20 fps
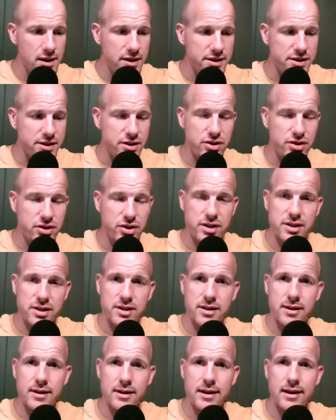This is
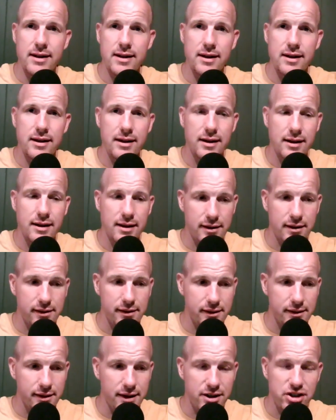just
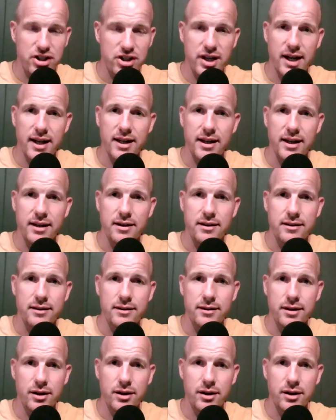a check-in.